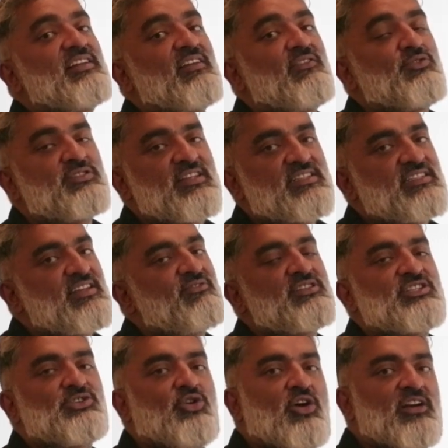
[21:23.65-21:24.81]
give you 16, which
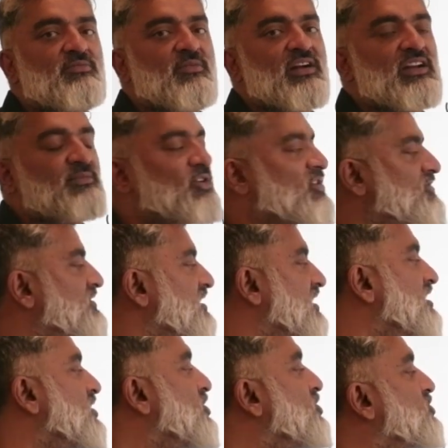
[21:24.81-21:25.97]
is not a multiple of 3.